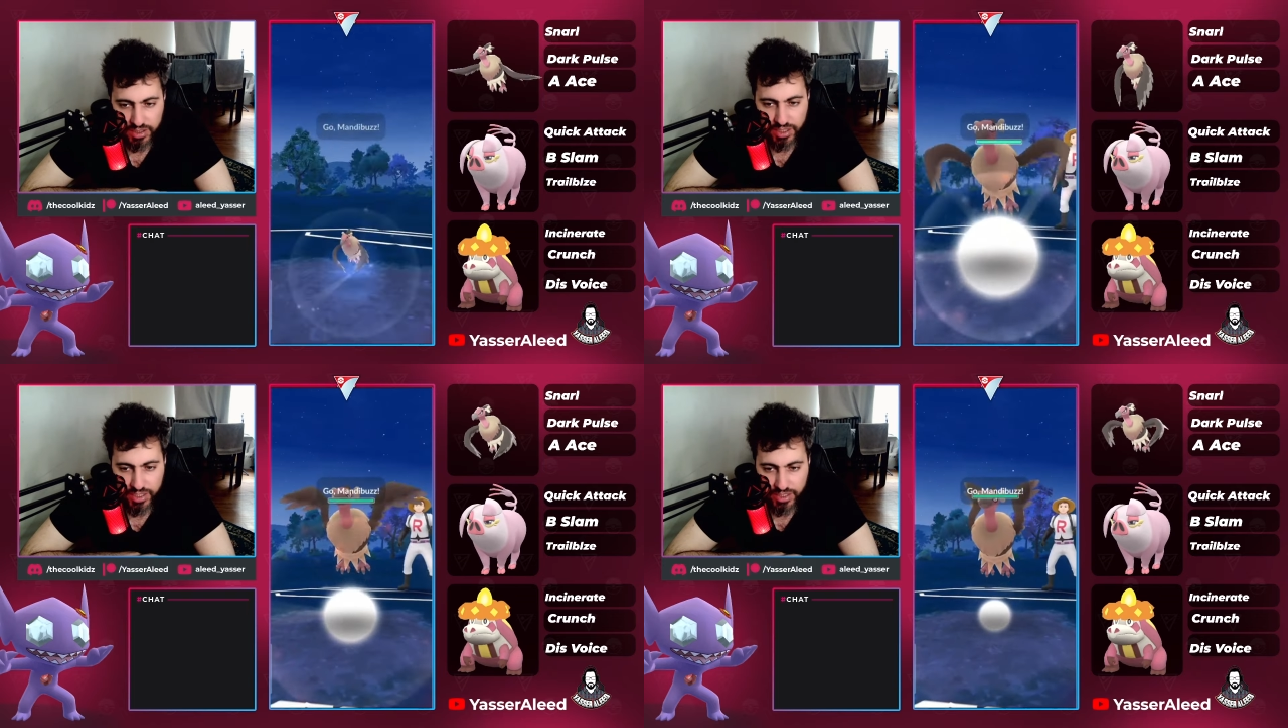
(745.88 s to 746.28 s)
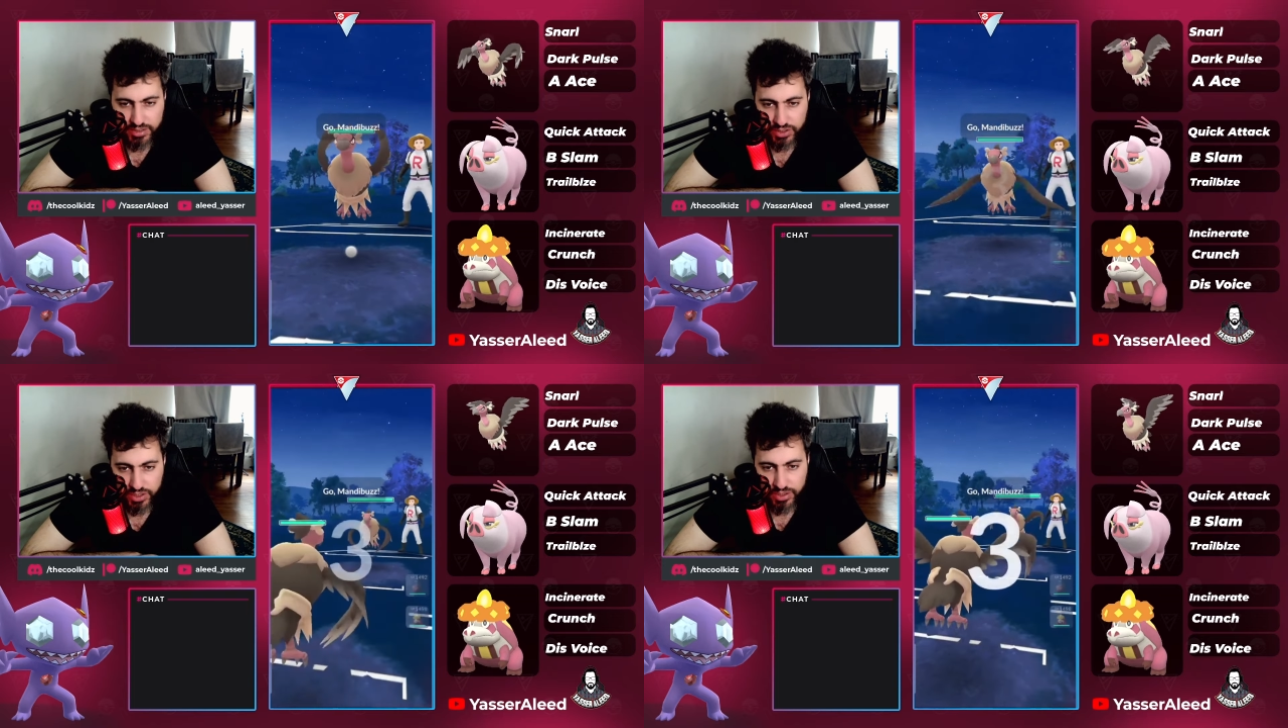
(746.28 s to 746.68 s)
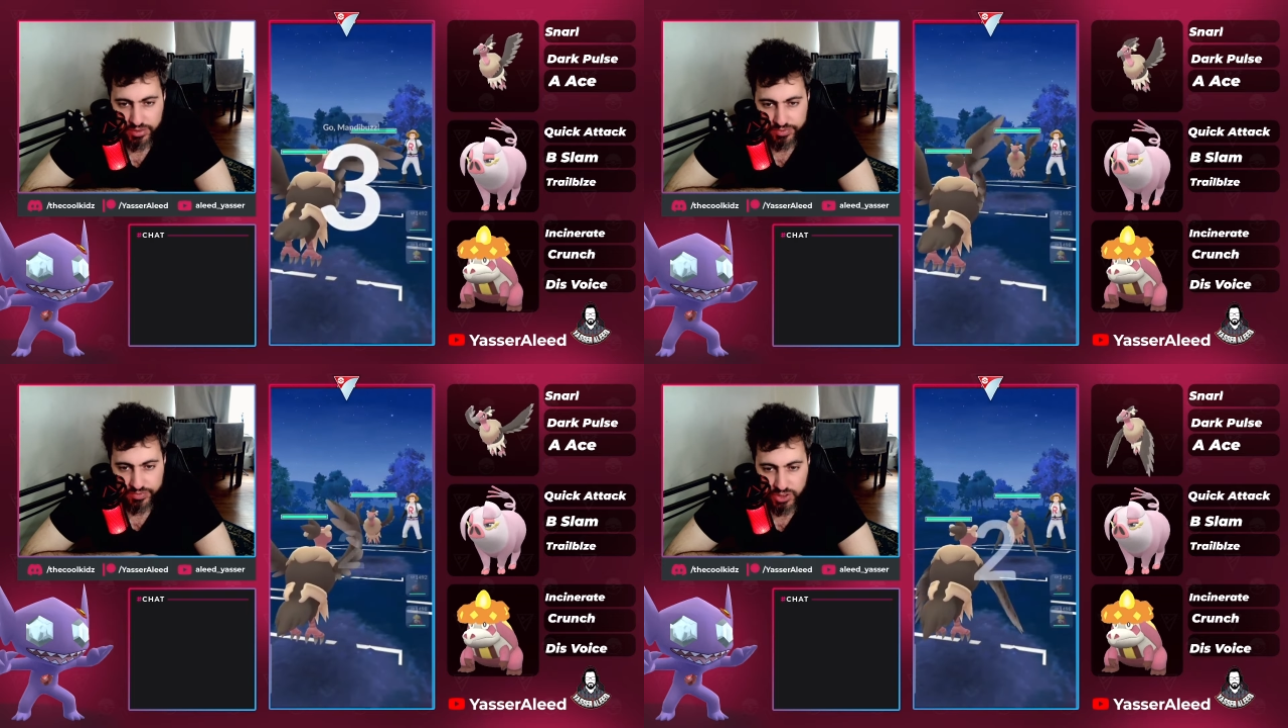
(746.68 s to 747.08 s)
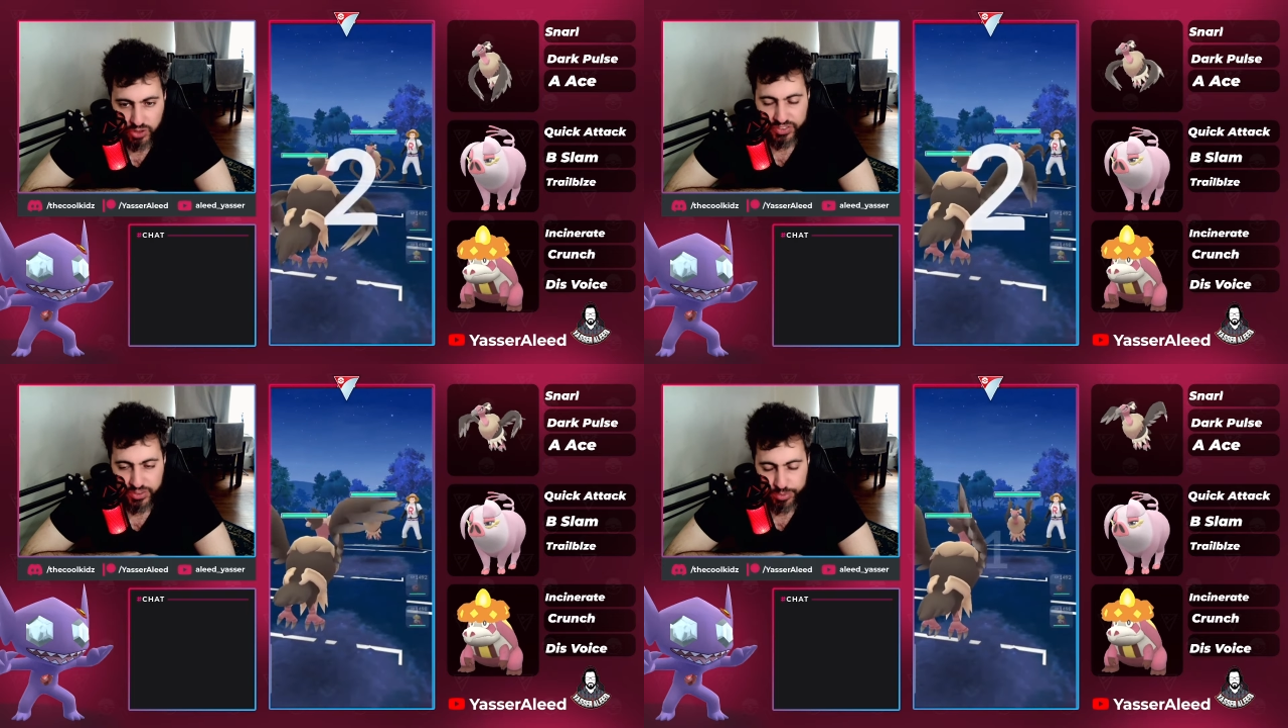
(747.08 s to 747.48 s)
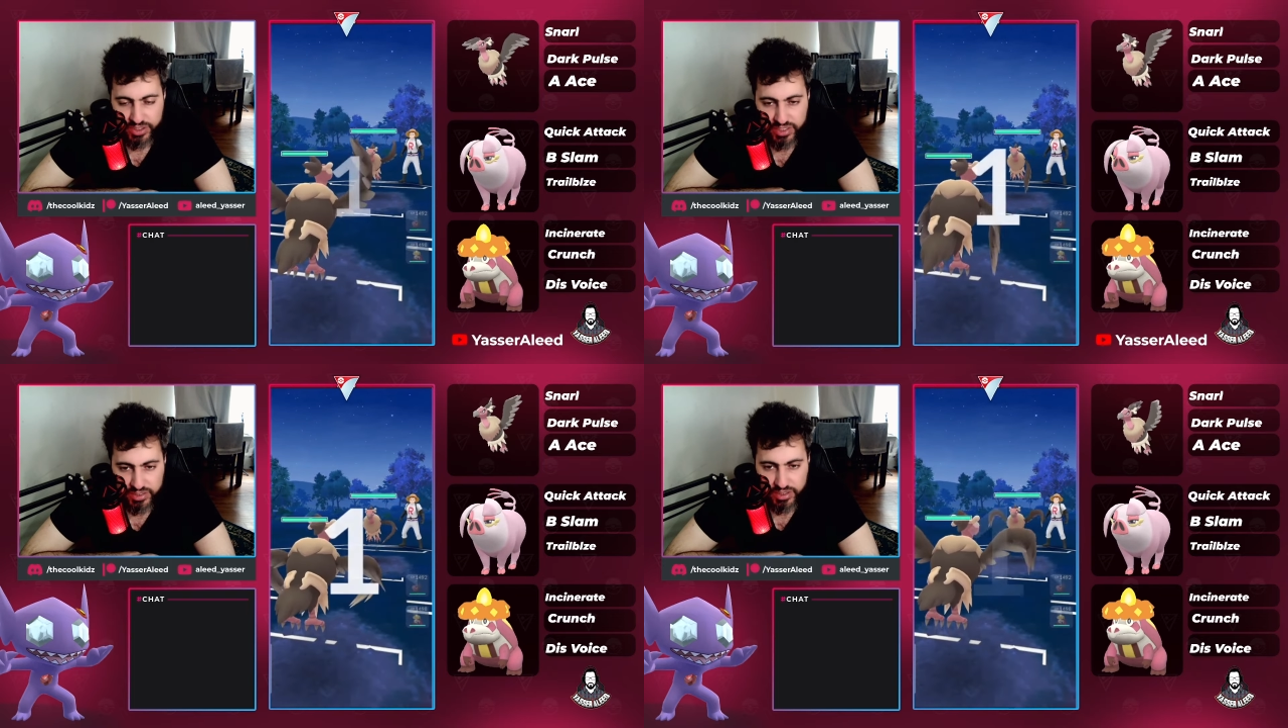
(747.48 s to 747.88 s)
and you know if we
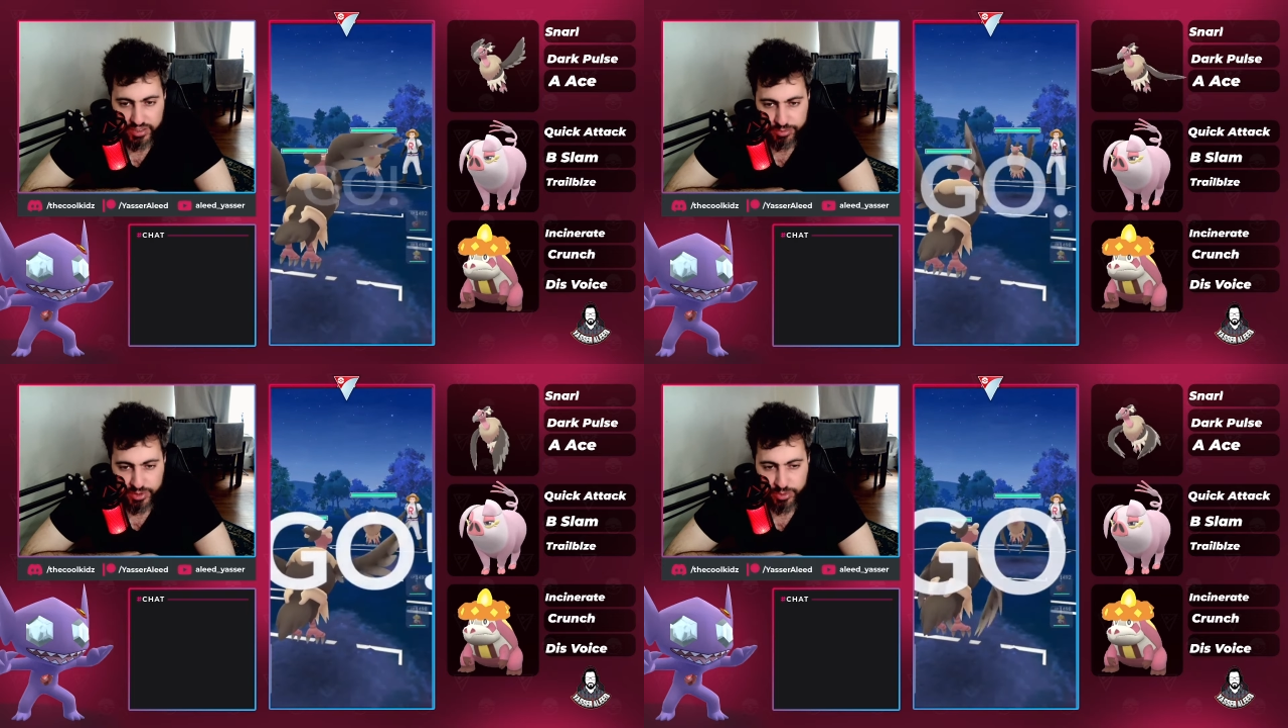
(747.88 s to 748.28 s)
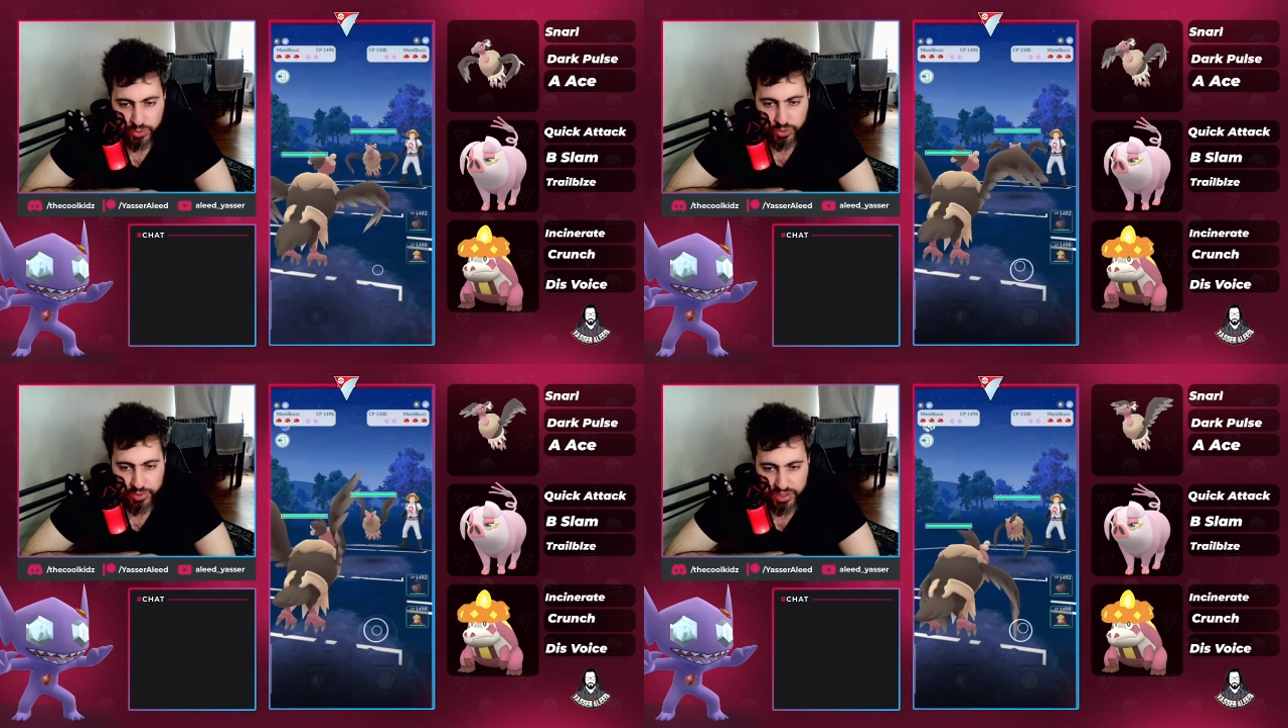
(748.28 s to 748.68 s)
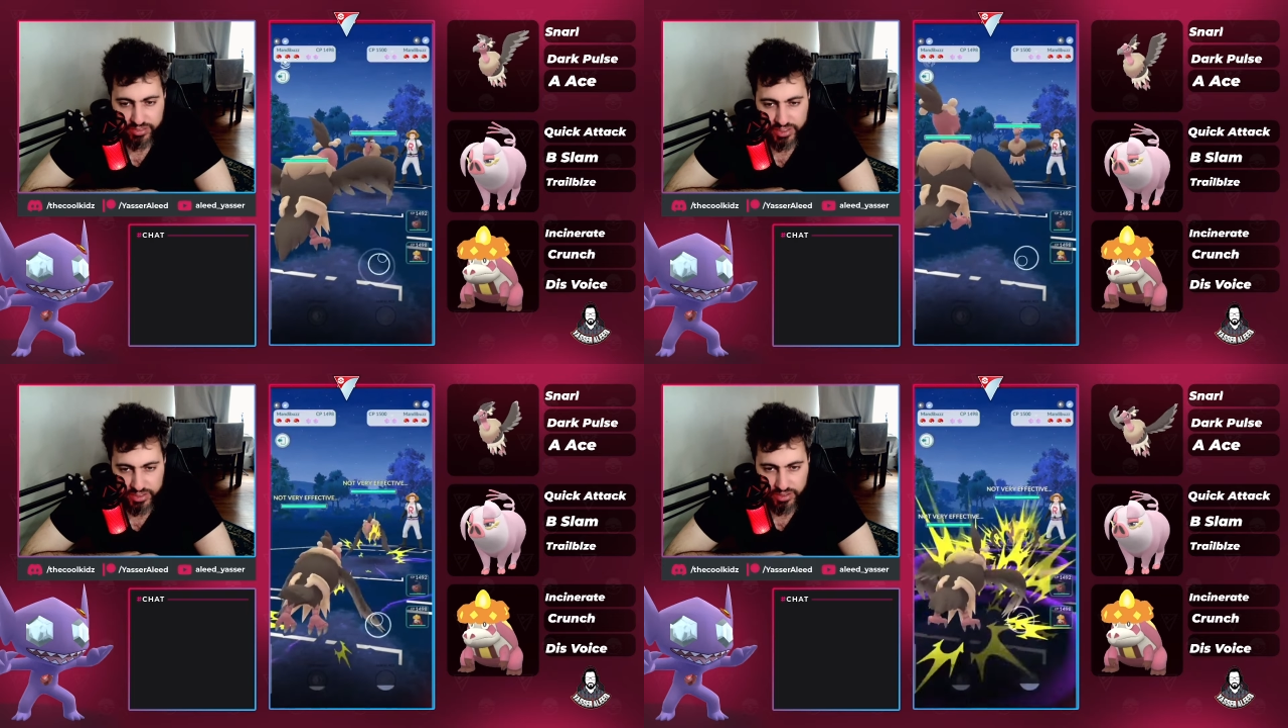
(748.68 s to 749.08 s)
pretend enough people will believe it